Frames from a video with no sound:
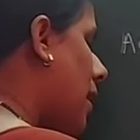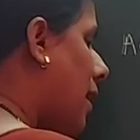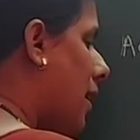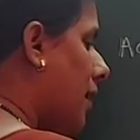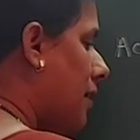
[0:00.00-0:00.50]

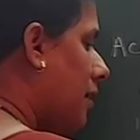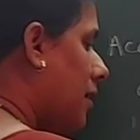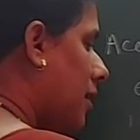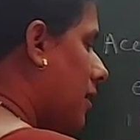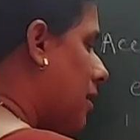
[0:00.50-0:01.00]
and
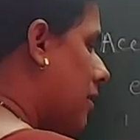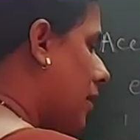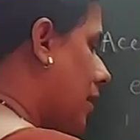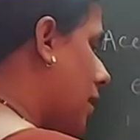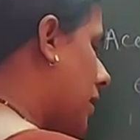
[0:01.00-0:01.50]
here
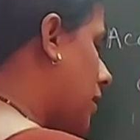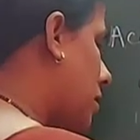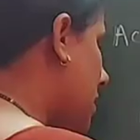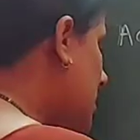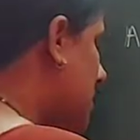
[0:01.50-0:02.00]
the
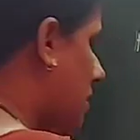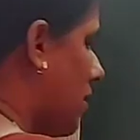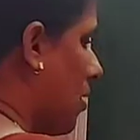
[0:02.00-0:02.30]
electron is